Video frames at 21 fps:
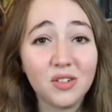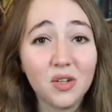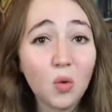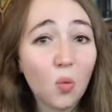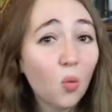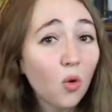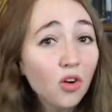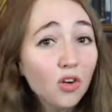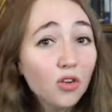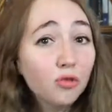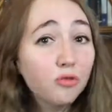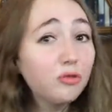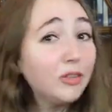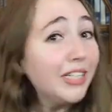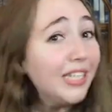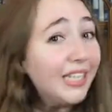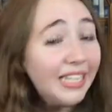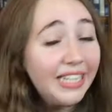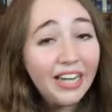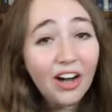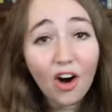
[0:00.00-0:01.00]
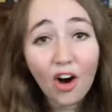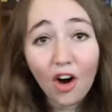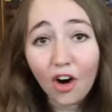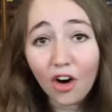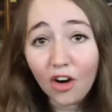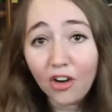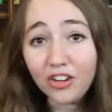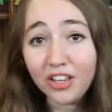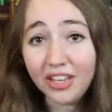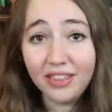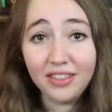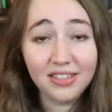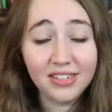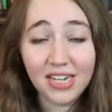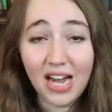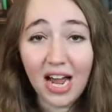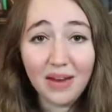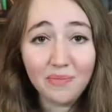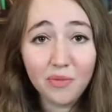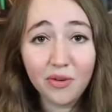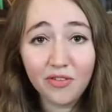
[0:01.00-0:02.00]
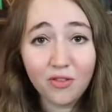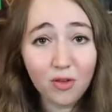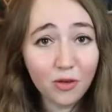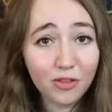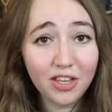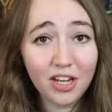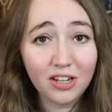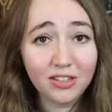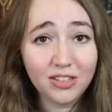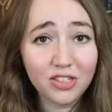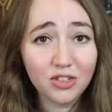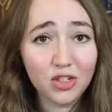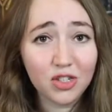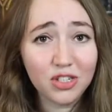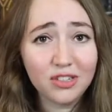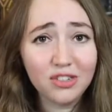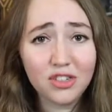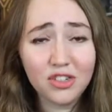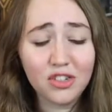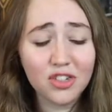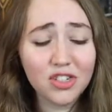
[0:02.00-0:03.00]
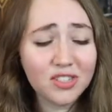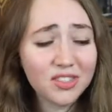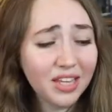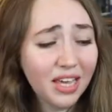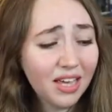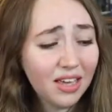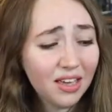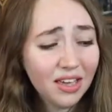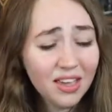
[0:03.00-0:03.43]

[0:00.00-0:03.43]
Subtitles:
Work really hard in the time before the audition to just like